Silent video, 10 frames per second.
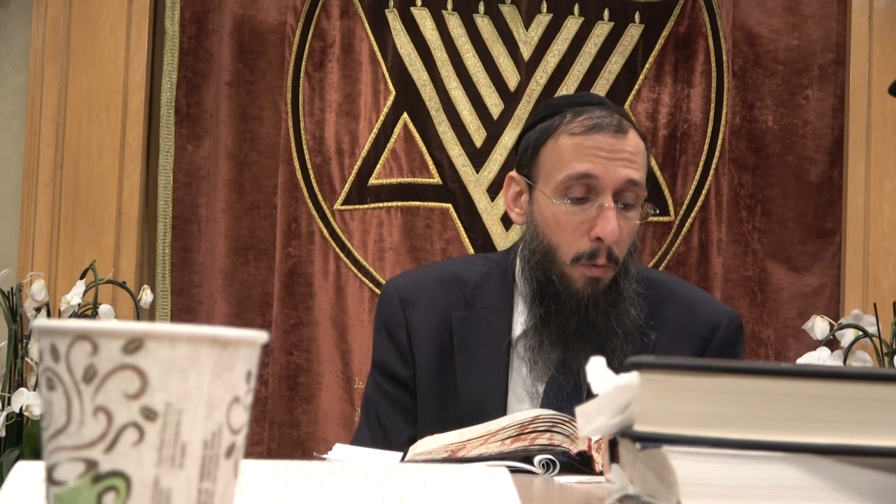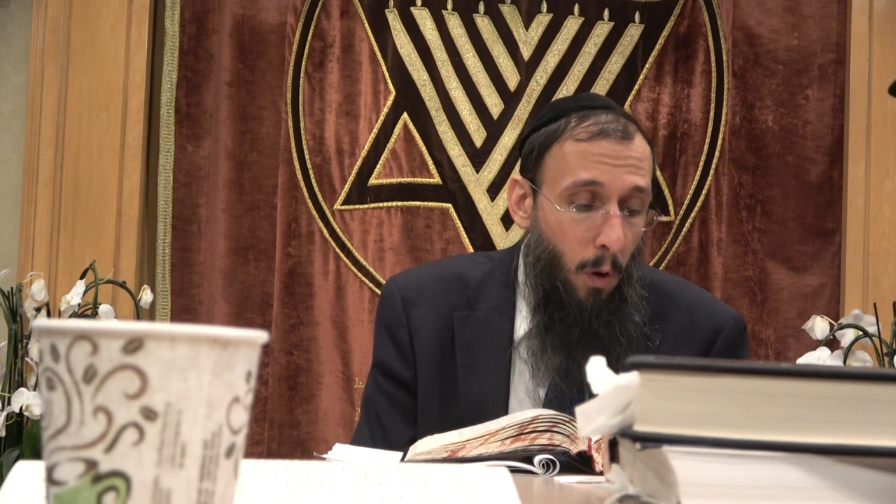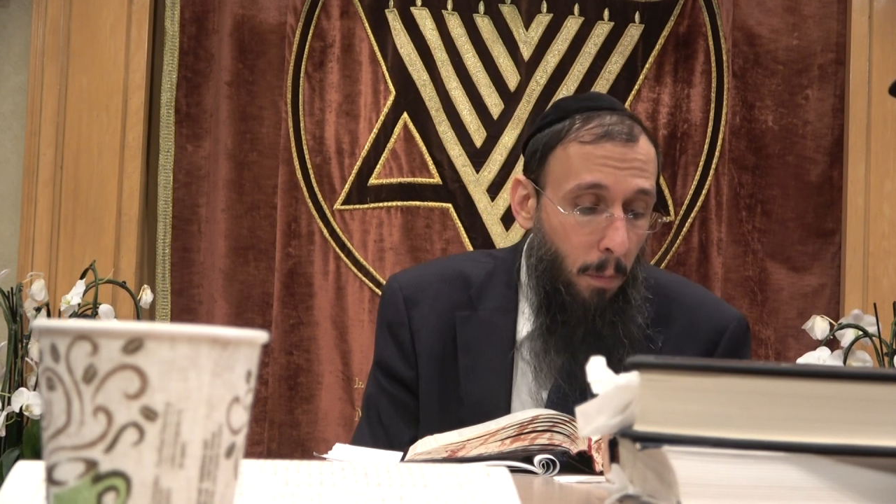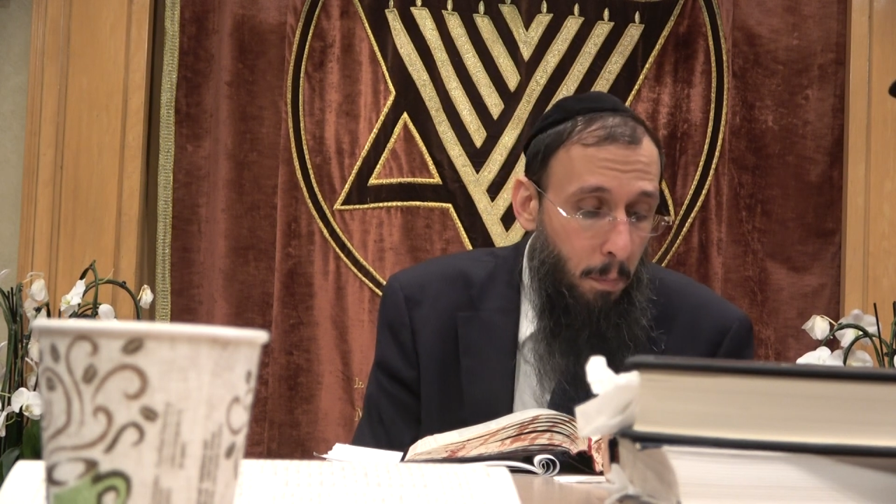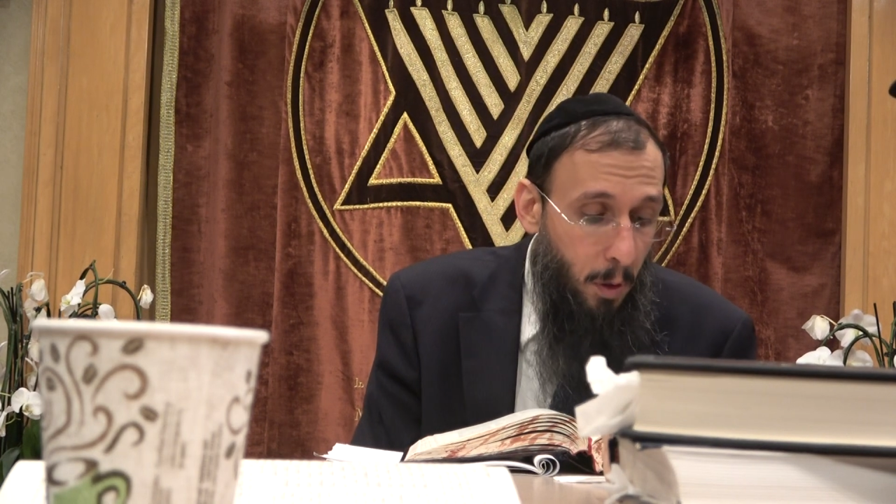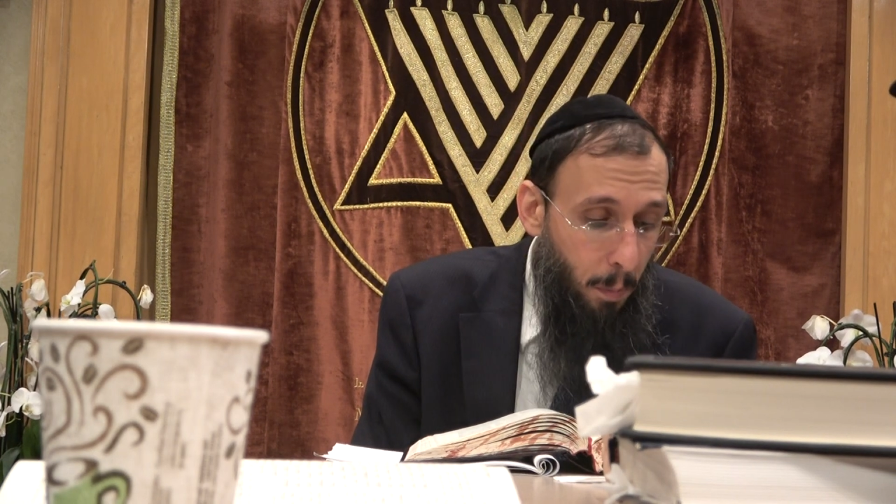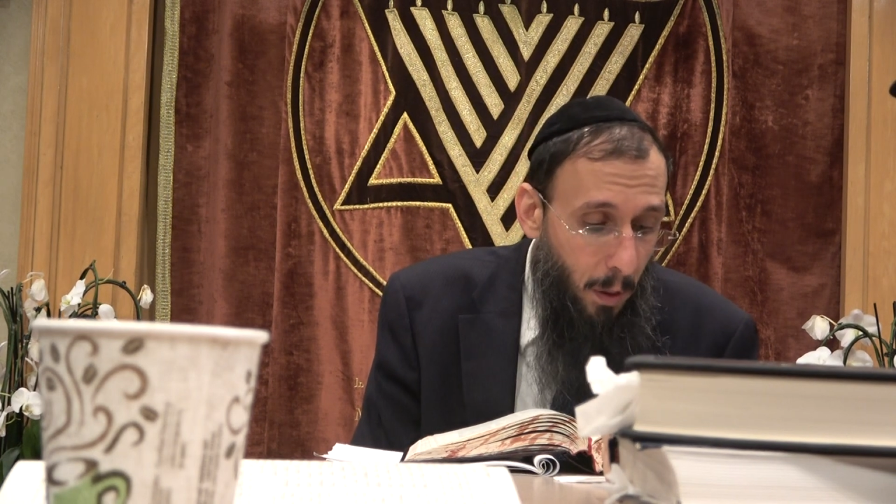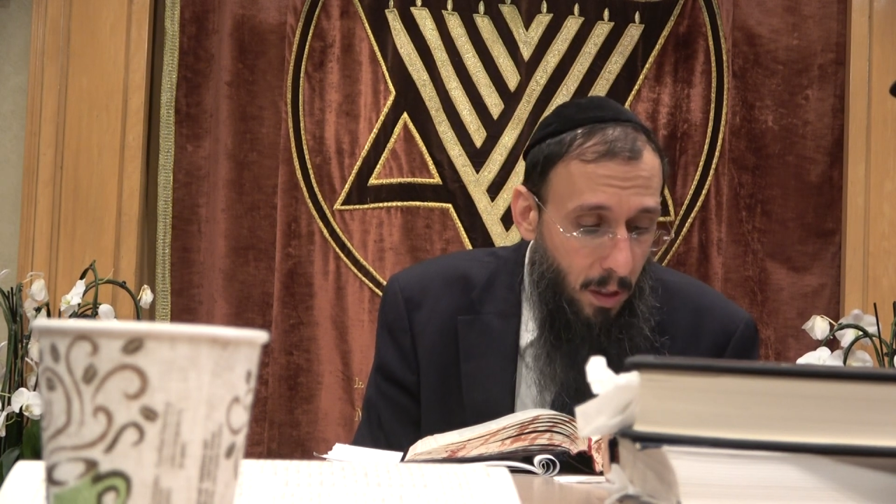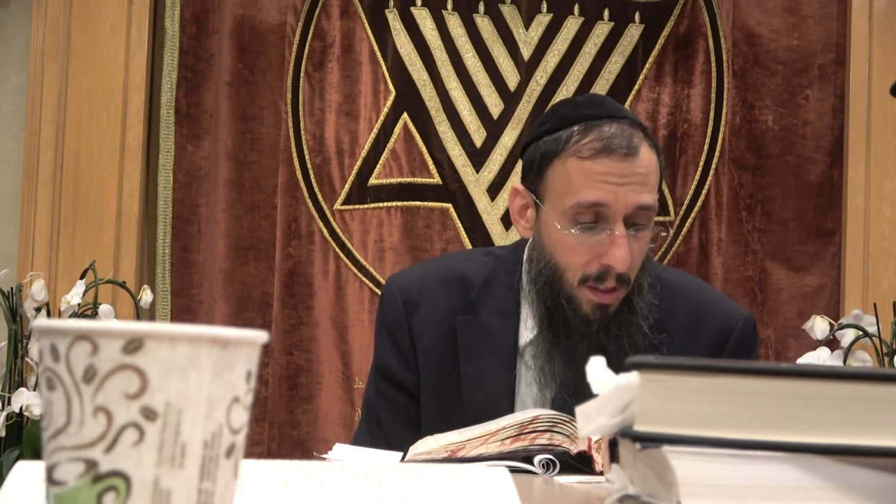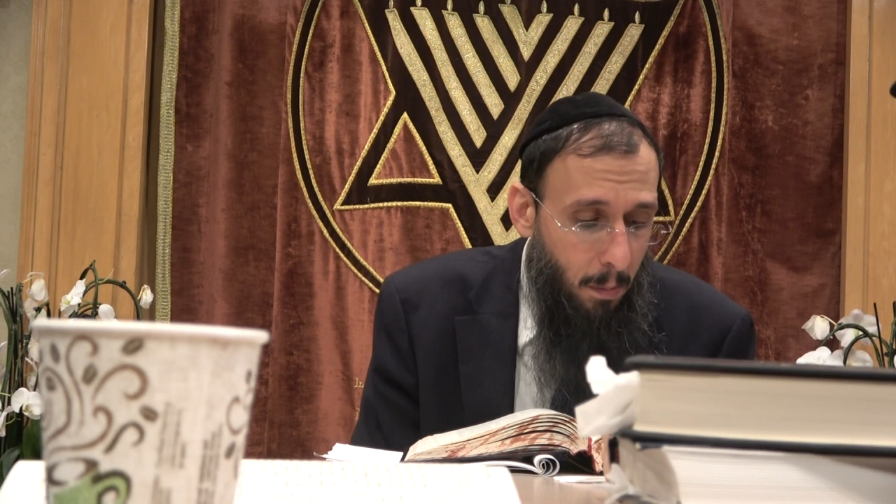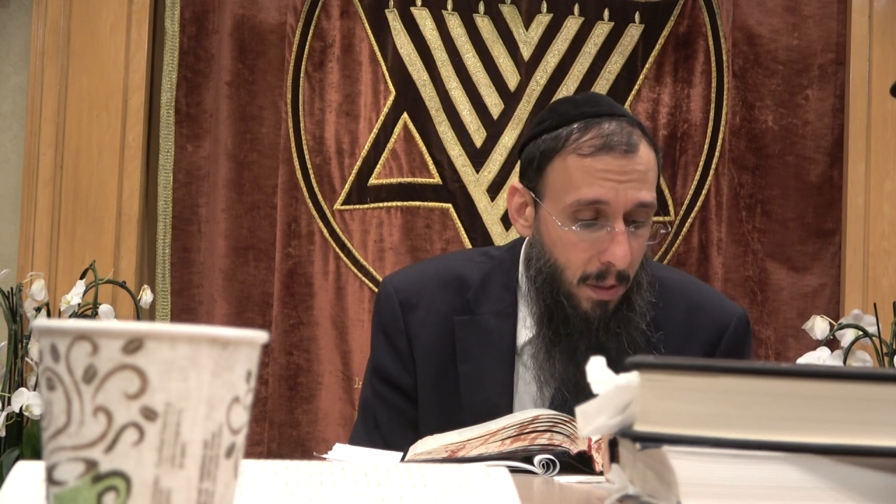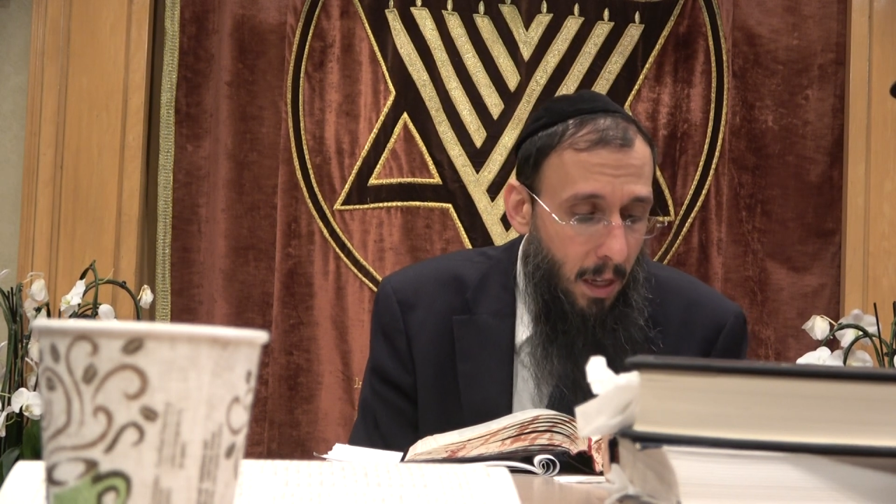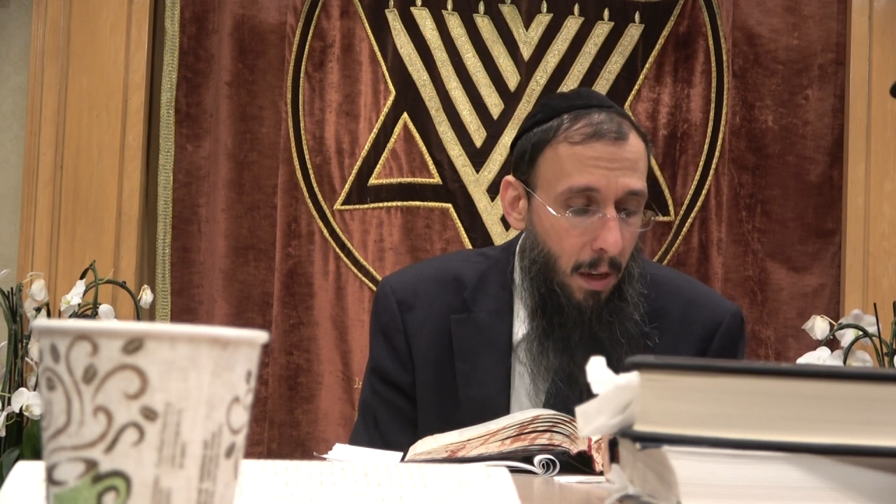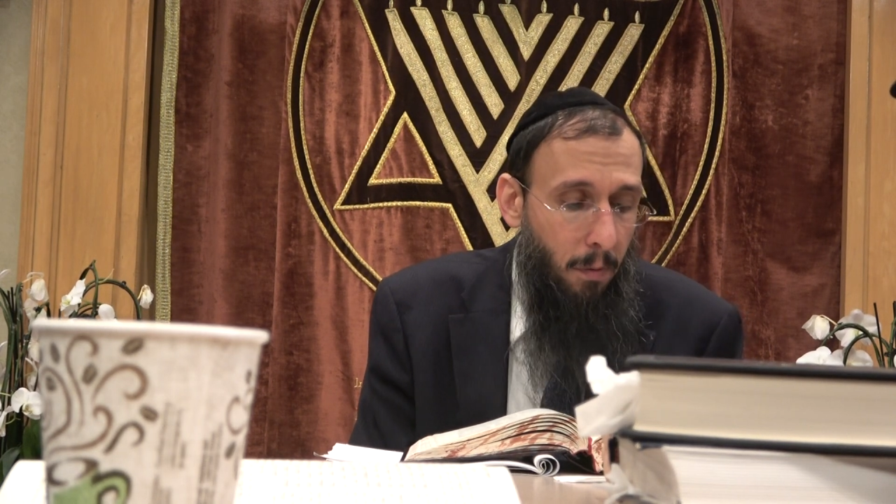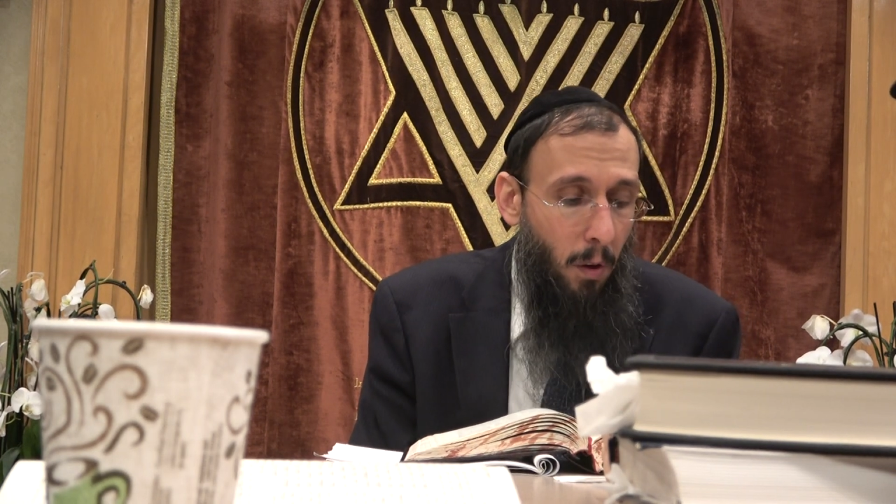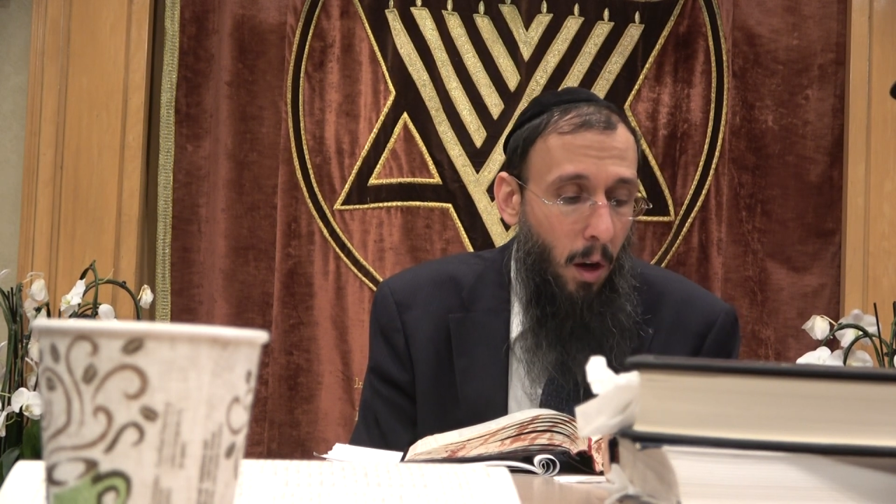one prepares himself